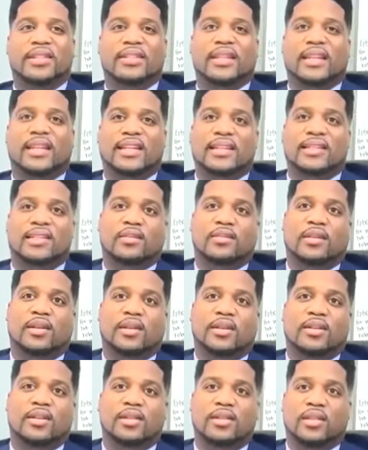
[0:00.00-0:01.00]
that it is a, a,
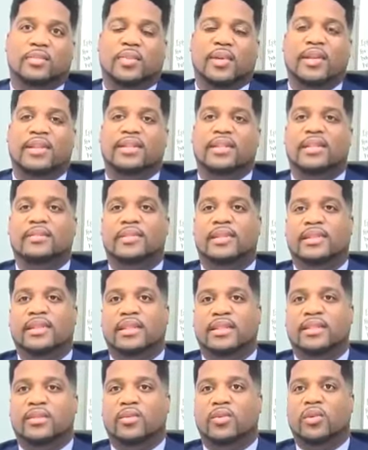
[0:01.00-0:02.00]
is a pandemic
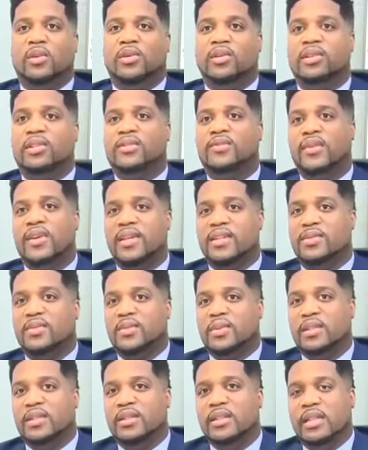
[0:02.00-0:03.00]
that the world is faced
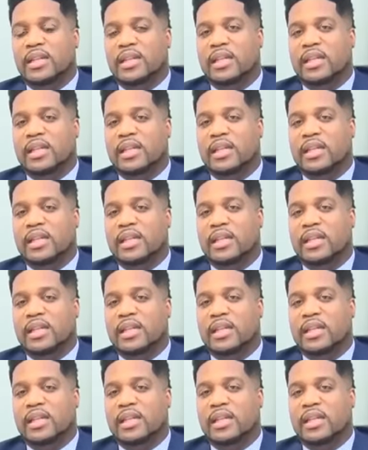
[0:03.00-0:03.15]
with,